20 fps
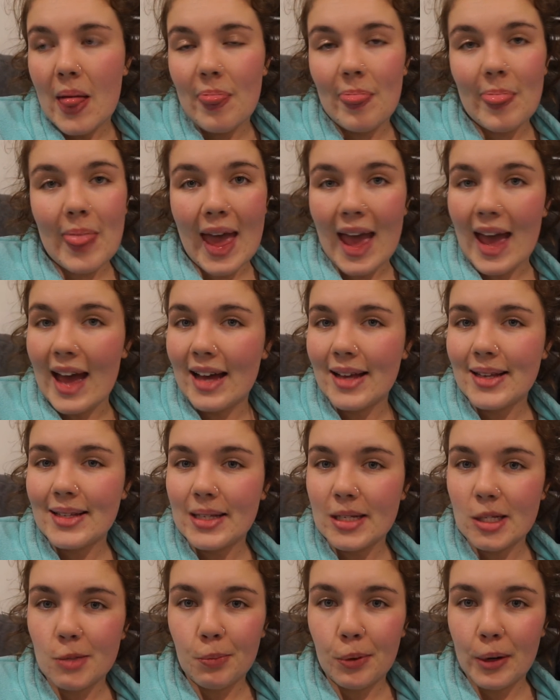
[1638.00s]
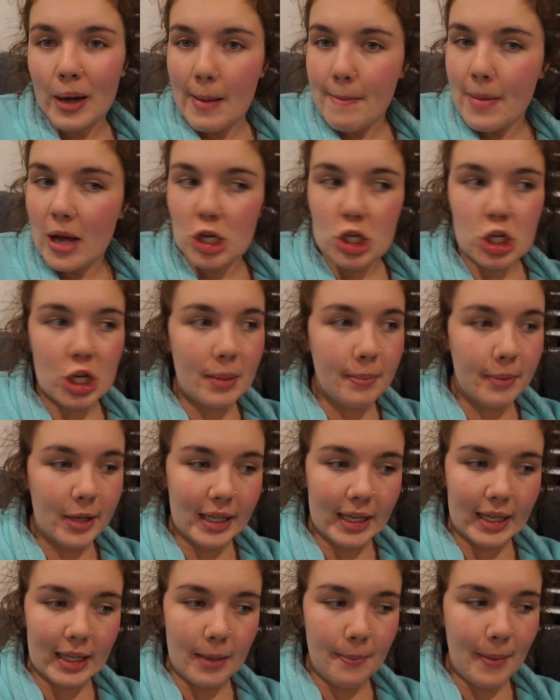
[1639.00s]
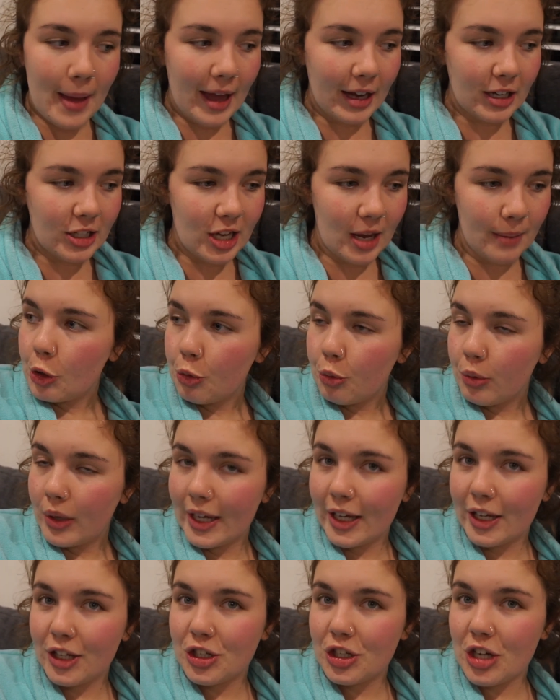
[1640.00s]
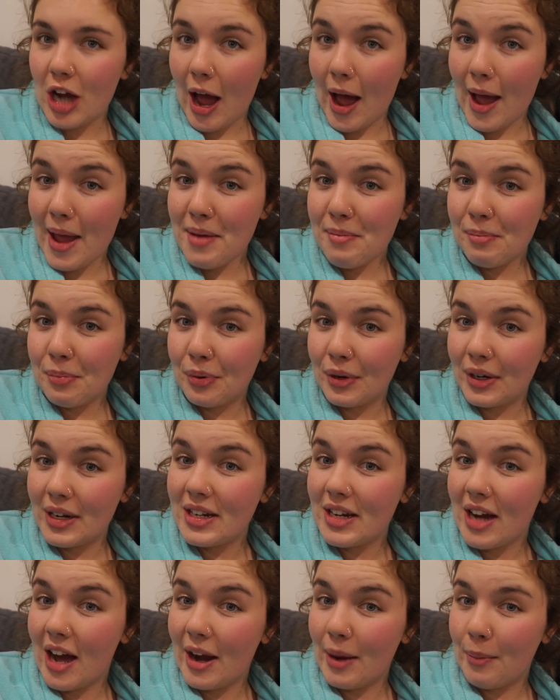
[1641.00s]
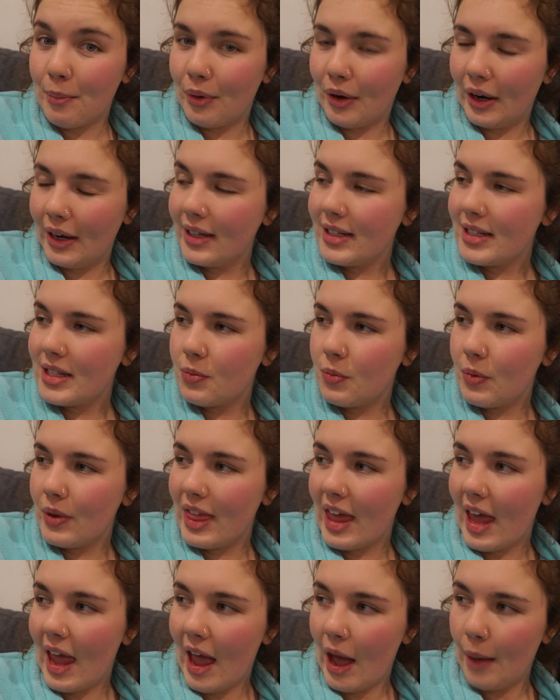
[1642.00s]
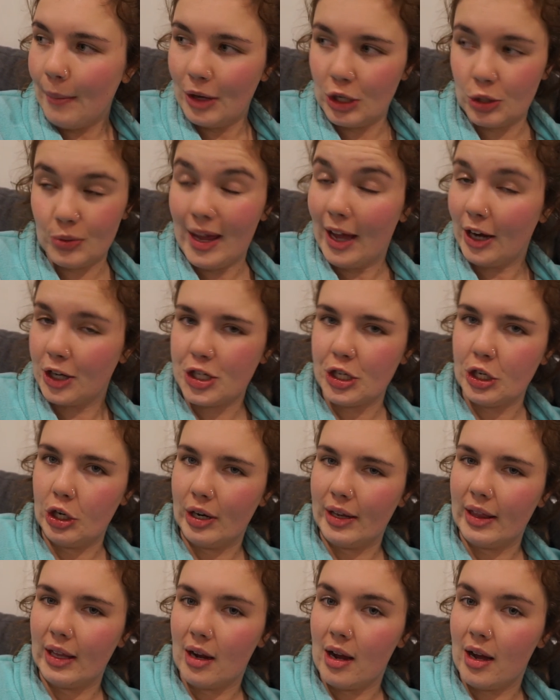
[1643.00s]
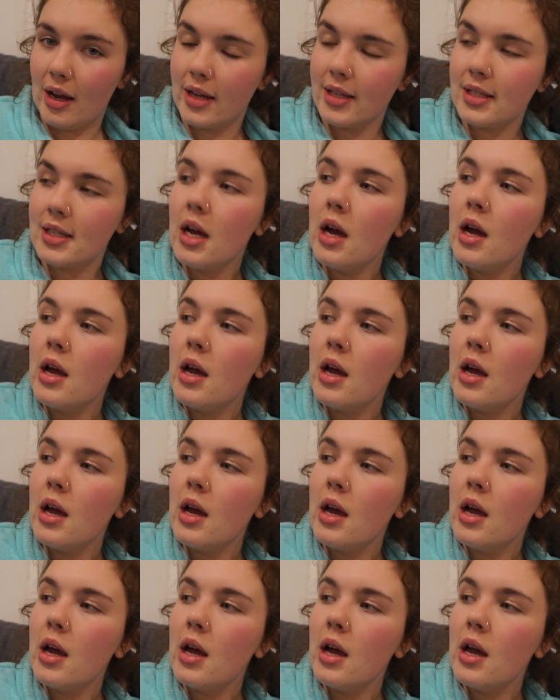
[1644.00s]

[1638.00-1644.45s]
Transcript: the house is pretty much completely packed up, which I am pretty darn impressed with how much we actually got in the cars.